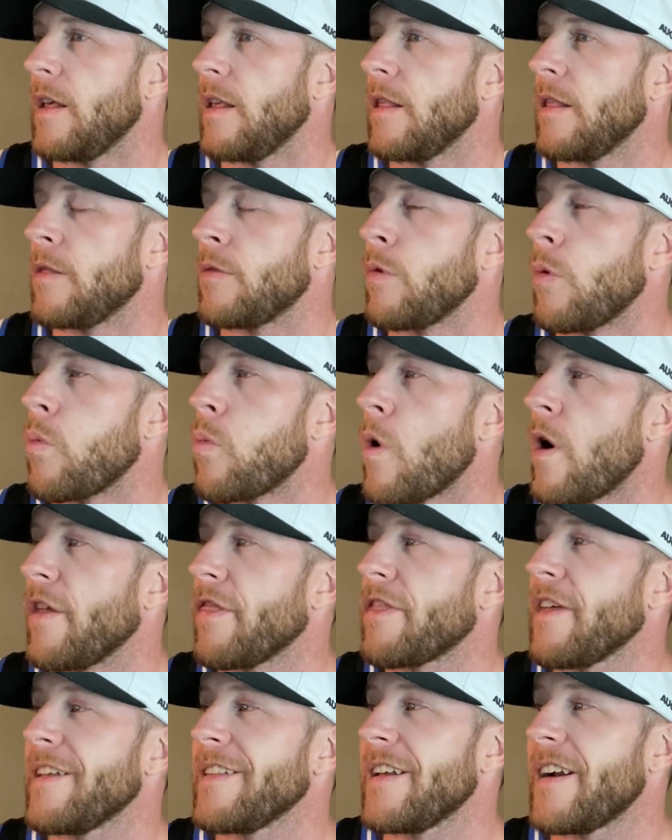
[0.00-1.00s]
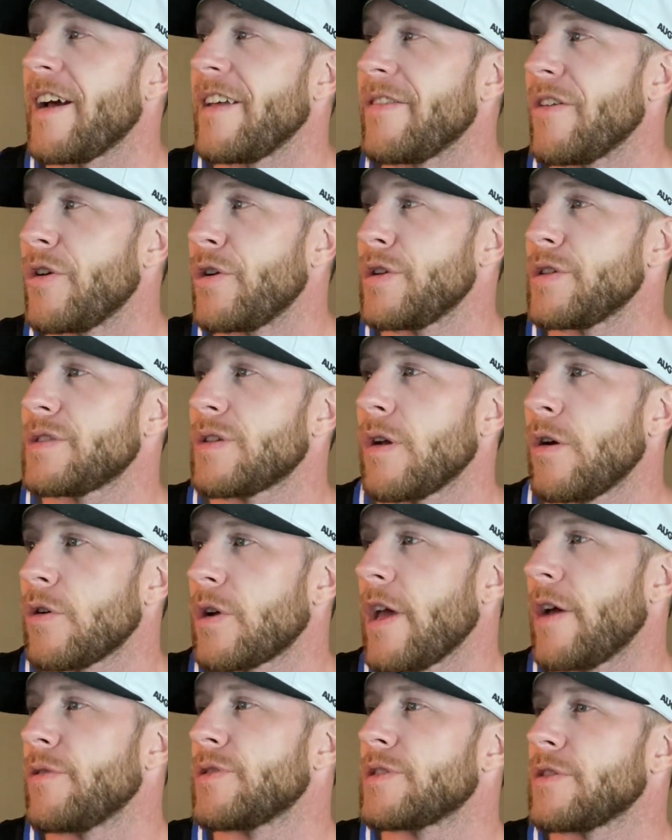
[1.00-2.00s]
The one thing that I noticed,
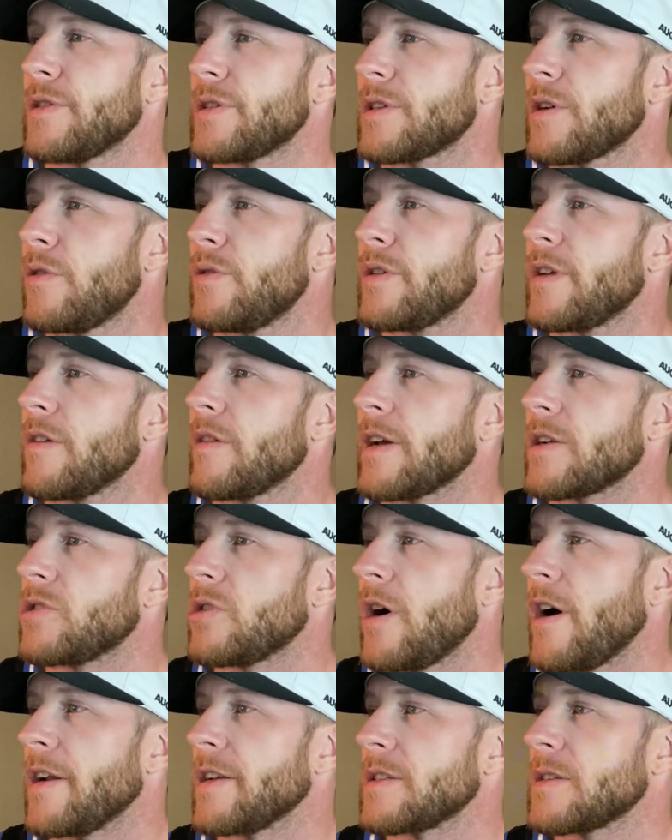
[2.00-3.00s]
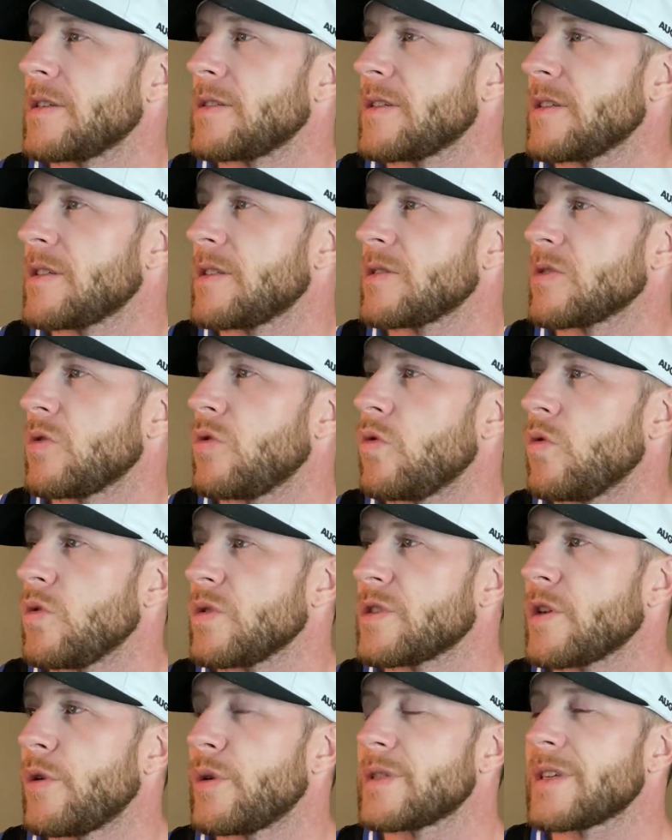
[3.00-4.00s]
okay, so let's go in the electronics because this is cool.
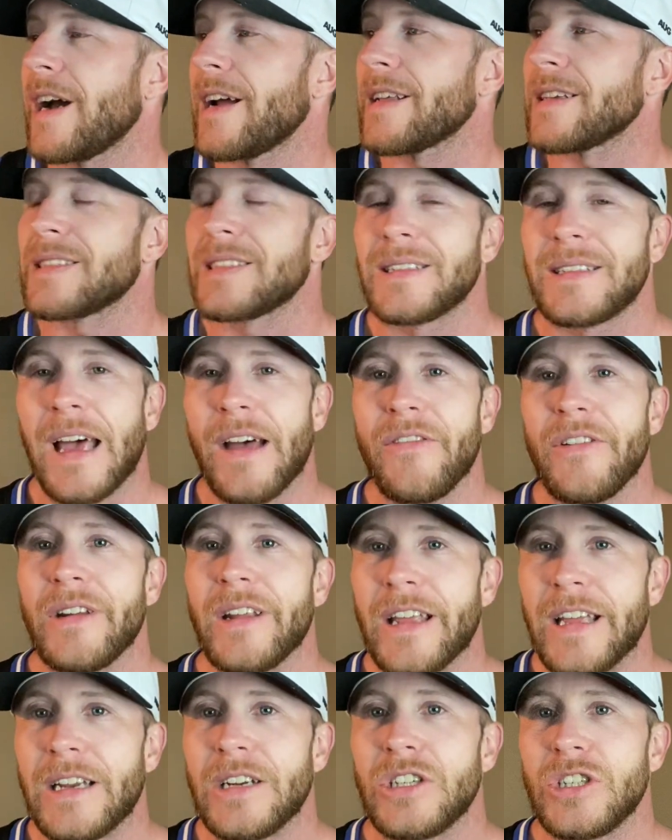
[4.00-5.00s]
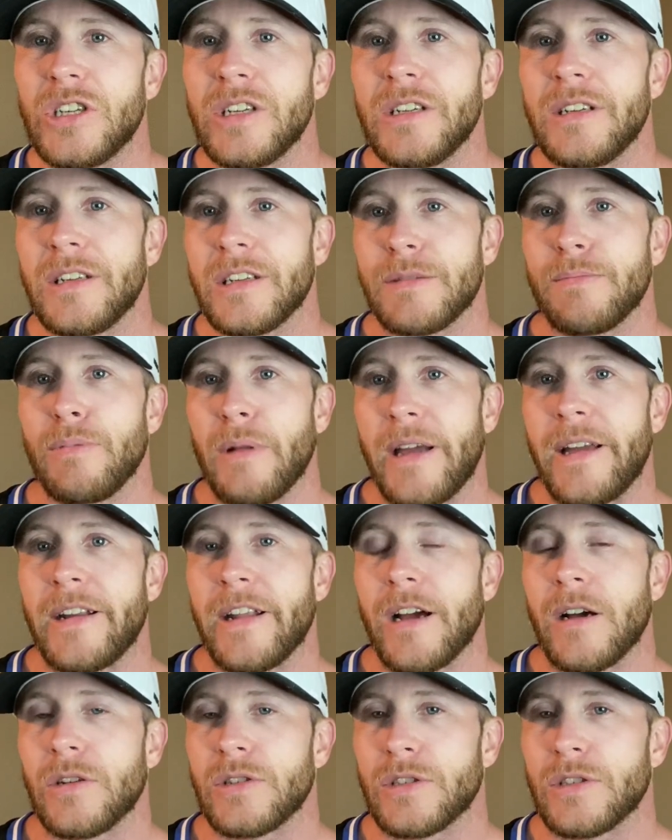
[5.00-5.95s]
So it's got a 7-inch display now.